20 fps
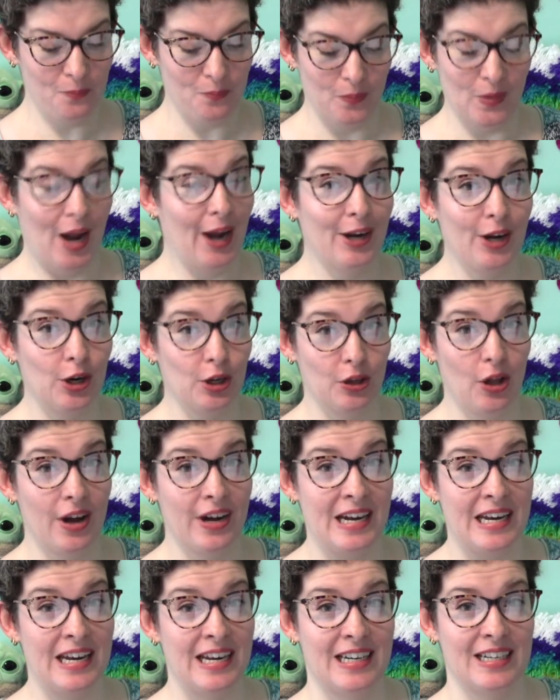I got a lot of
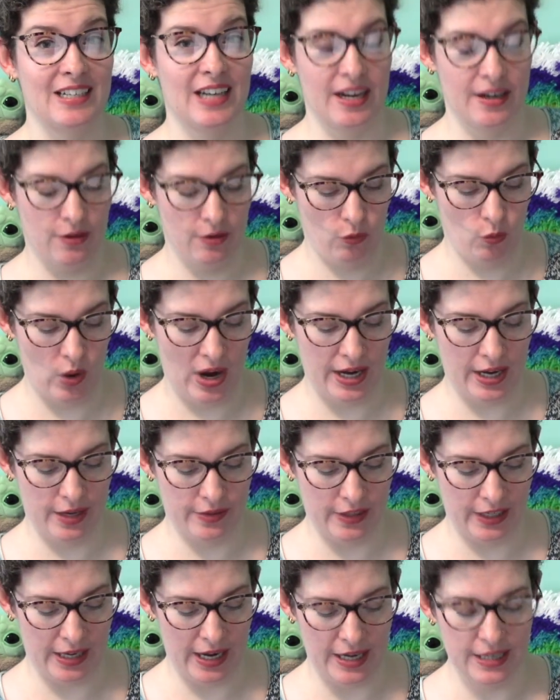knitting done waiting in the
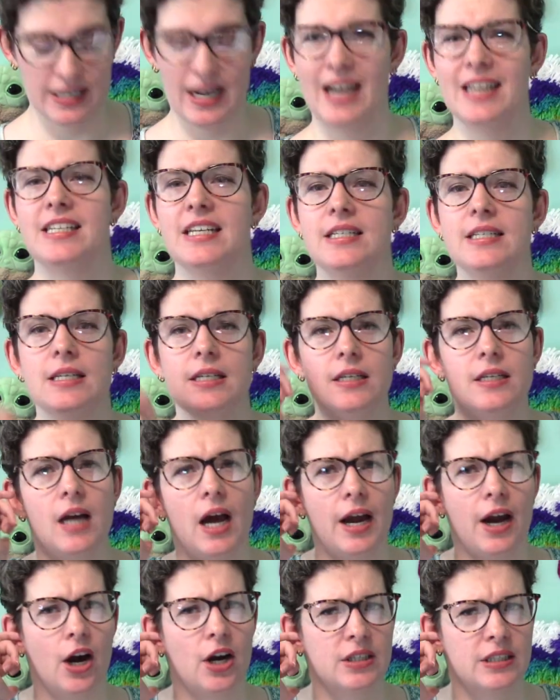gate. I
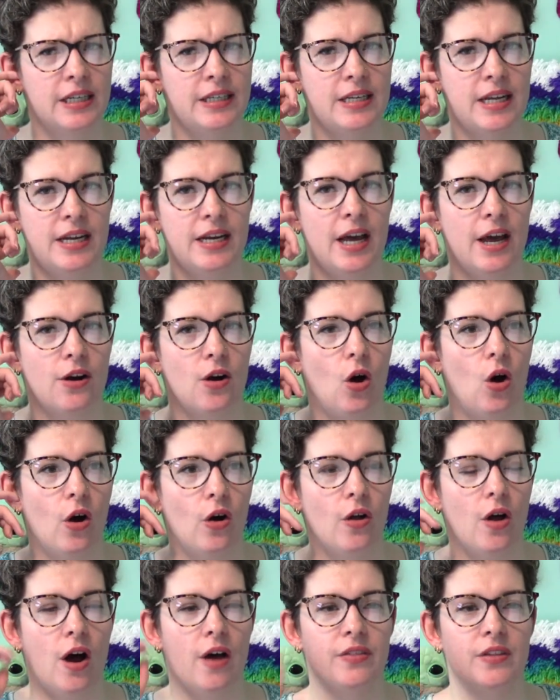hardly knit at
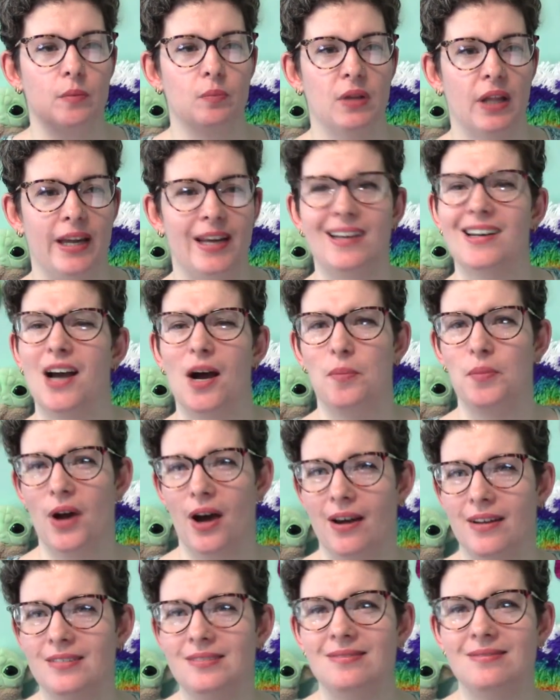all on the plane. I'm
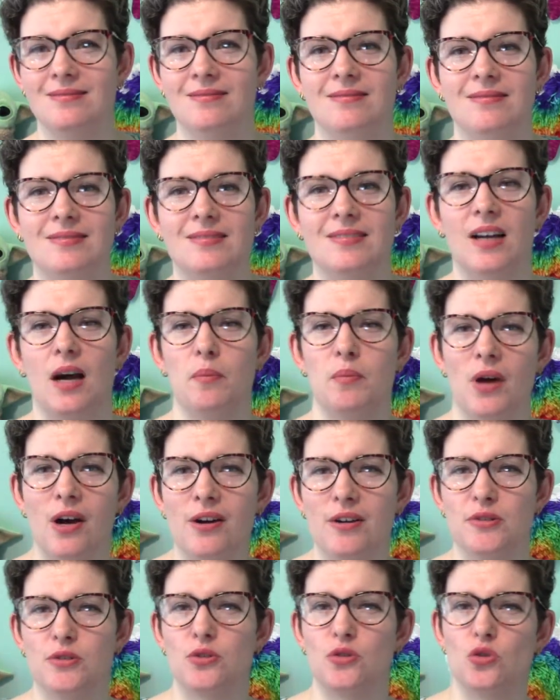not a
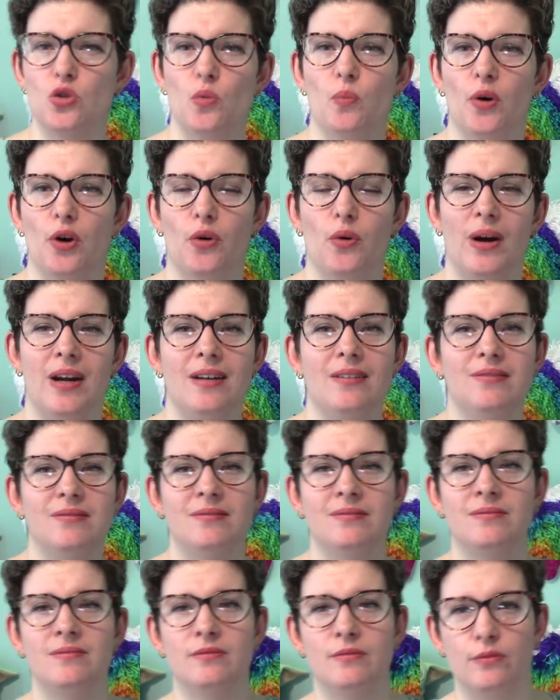super great
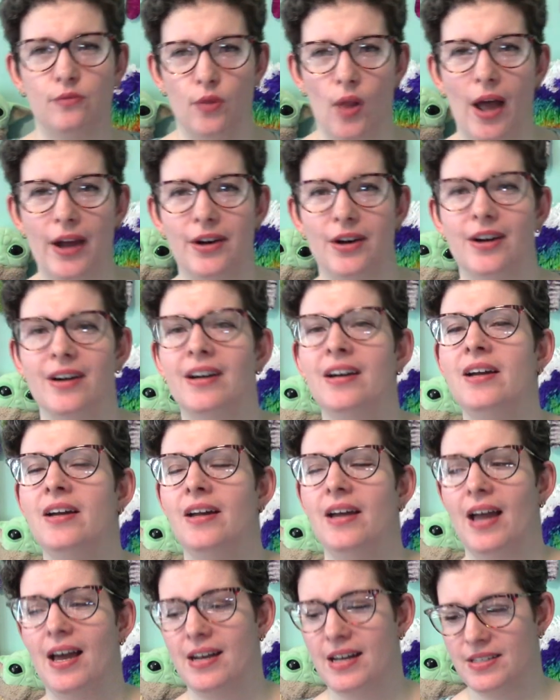flyer.
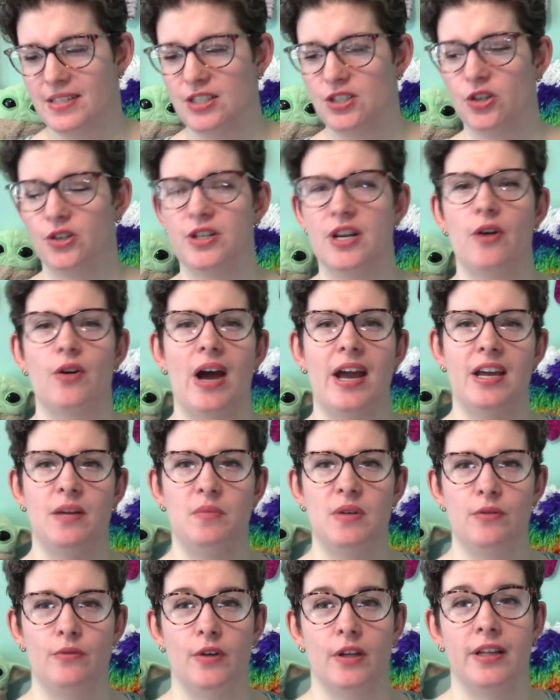And as it turned out, I had
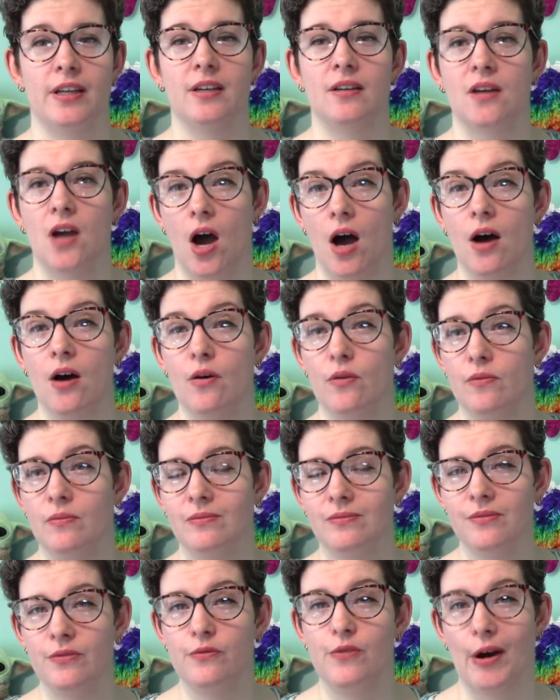been feeling
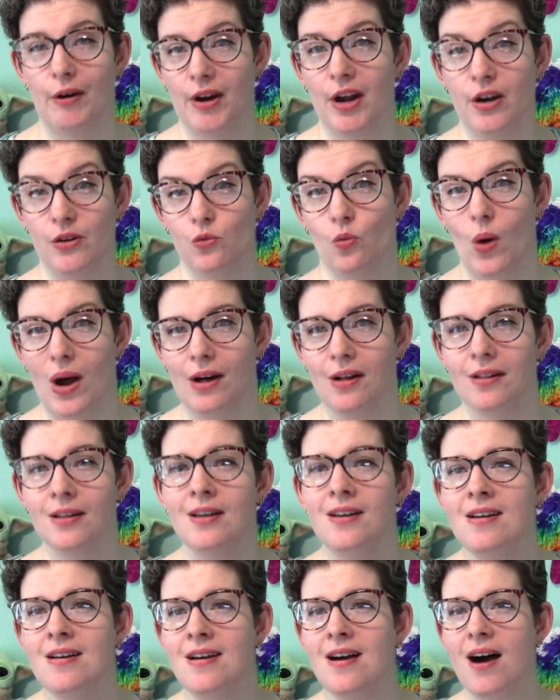very unwell
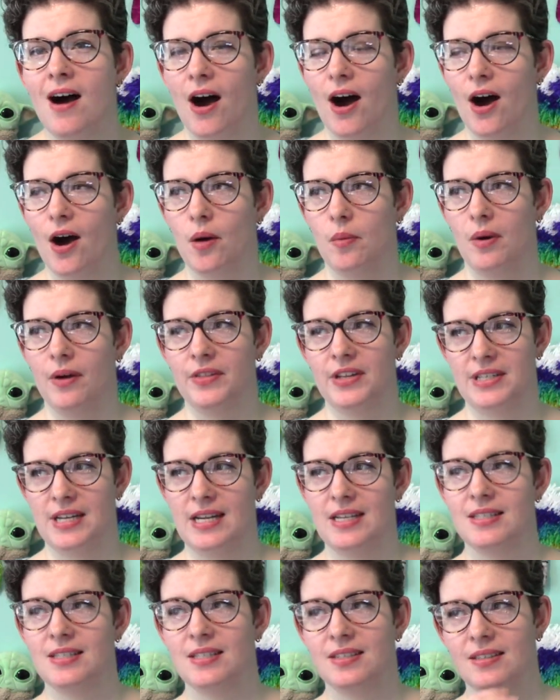on the
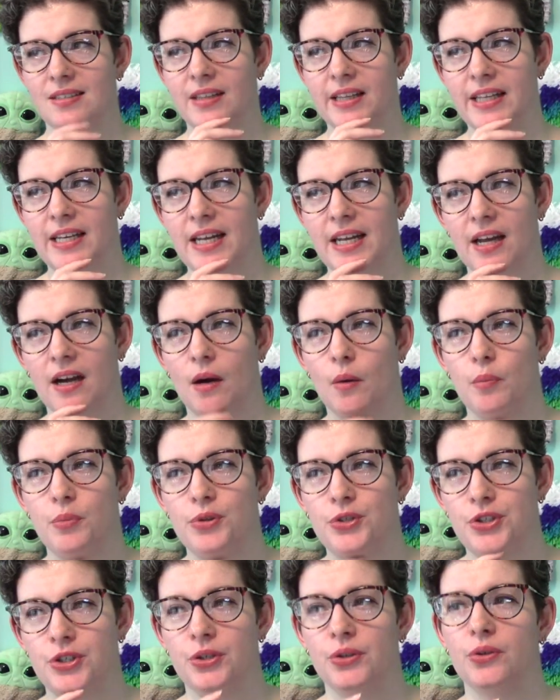days leading up
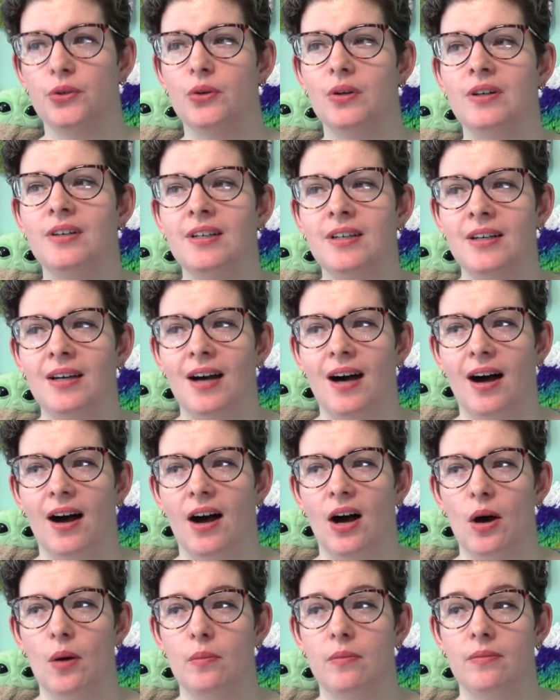to
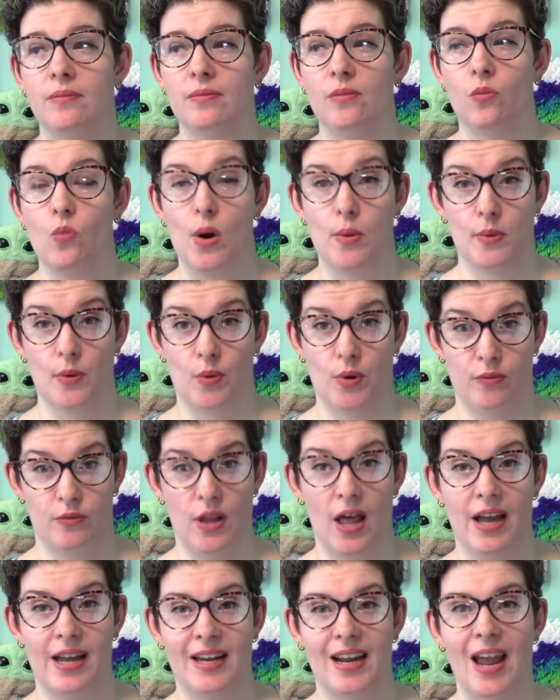when we were
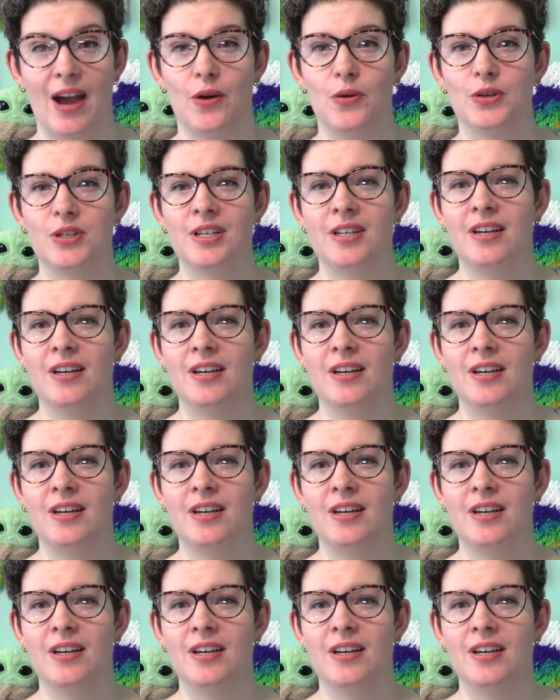flying out.